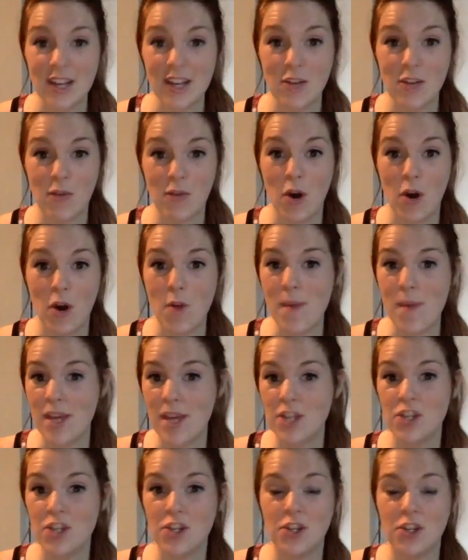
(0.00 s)
of all, make
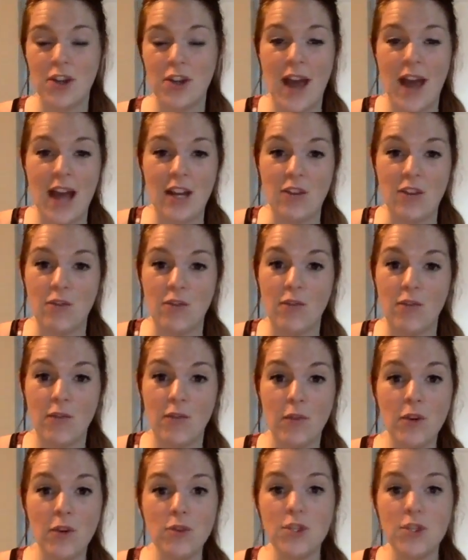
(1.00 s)
sure you're adding
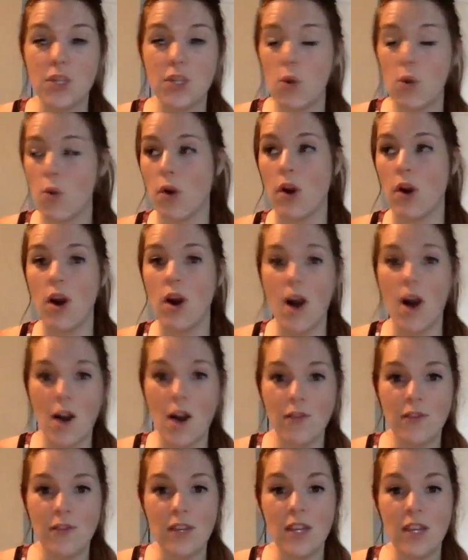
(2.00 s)
fruit or
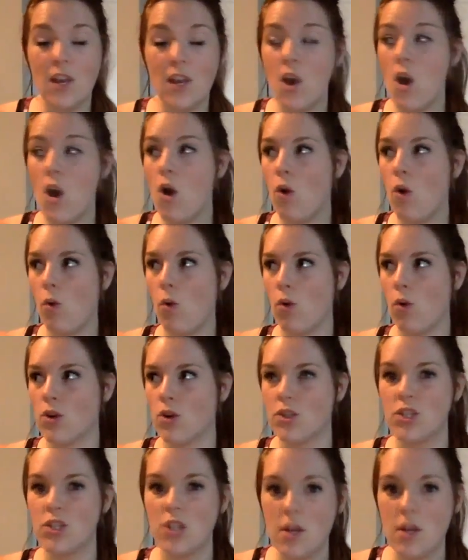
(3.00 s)
coffee or
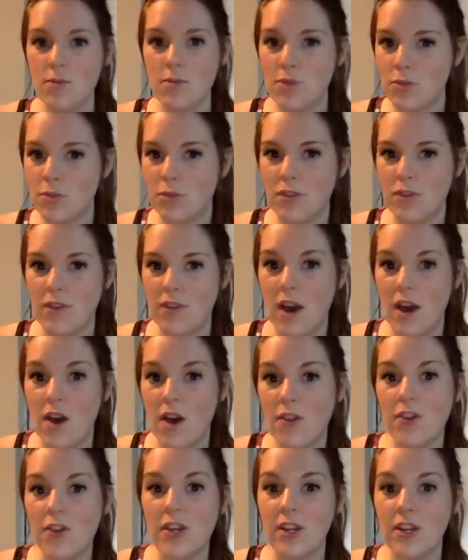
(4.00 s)
some sort of
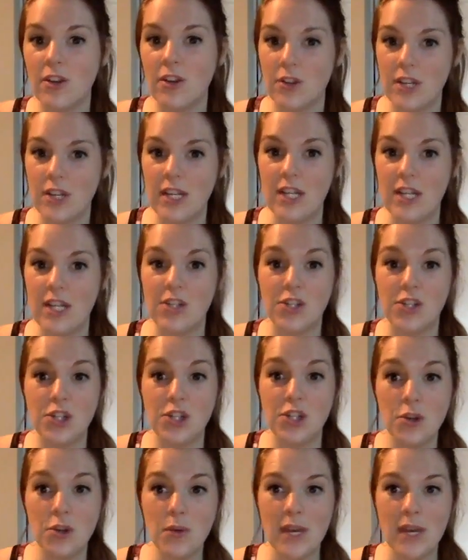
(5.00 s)
other ingredient
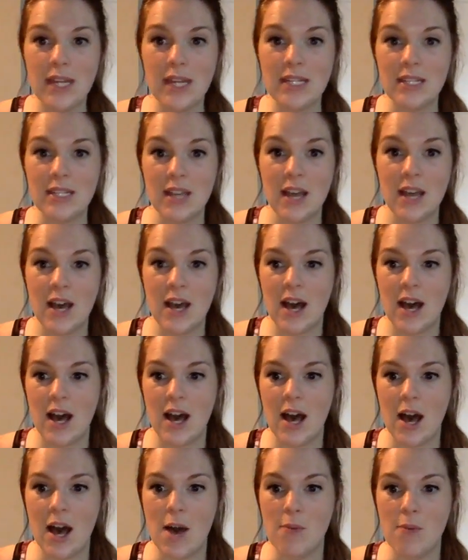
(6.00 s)
to it
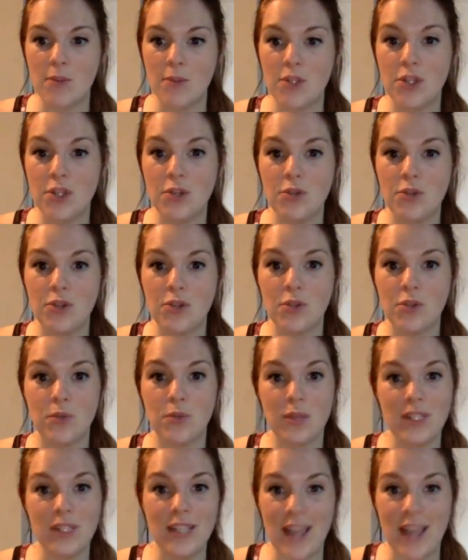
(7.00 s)
to
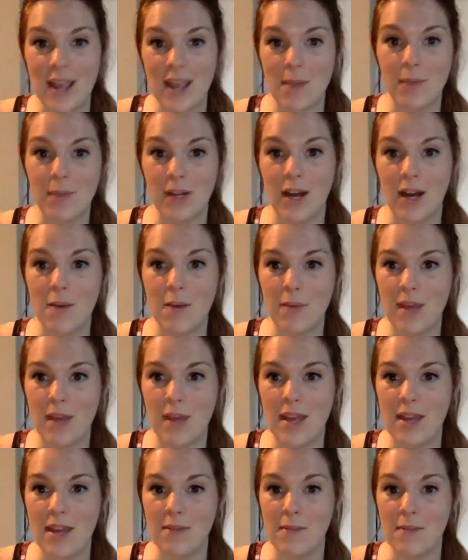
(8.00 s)
really amp it up
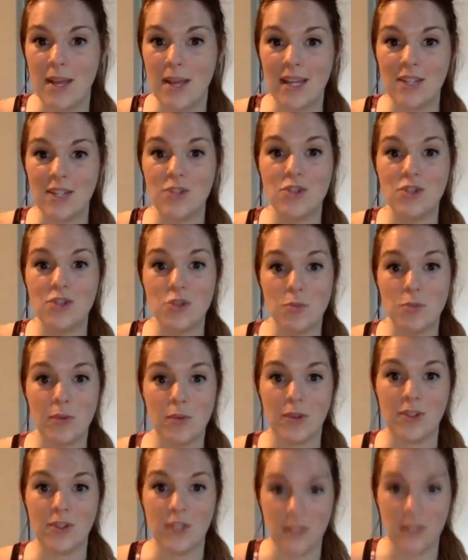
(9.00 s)
and make it
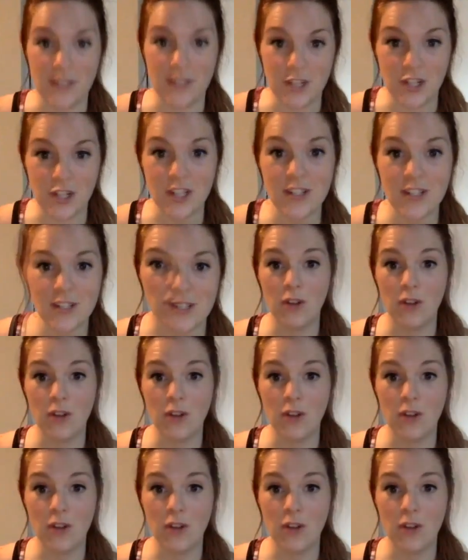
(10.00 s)
super delicious.